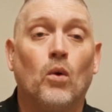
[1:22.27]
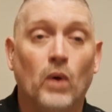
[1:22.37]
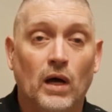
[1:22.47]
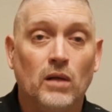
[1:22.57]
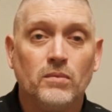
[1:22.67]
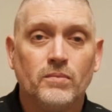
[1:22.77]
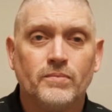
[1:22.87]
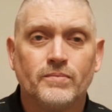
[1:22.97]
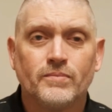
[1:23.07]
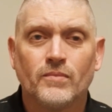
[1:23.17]
Well,
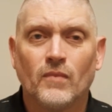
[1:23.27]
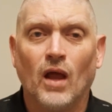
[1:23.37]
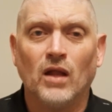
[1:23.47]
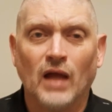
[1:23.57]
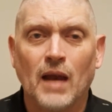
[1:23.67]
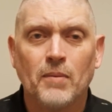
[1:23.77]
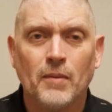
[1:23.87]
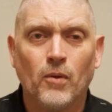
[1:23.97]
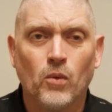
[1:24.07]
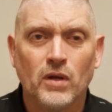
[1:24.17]
a lot of
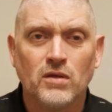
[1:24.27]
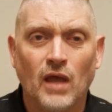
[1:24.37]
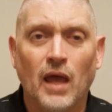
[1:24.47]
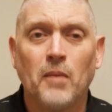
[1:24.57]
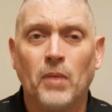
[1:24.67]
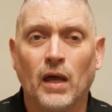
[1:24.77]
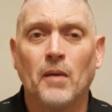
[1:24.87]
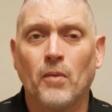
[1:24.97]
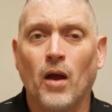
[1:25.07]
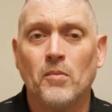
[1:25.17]
people want to say, pick
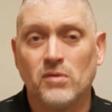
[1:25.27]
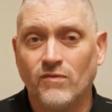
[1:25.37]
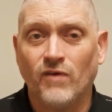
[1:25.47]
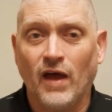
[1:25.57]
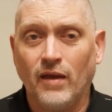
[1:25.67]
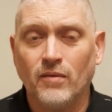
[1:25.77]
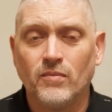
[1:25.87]
up arms and fight.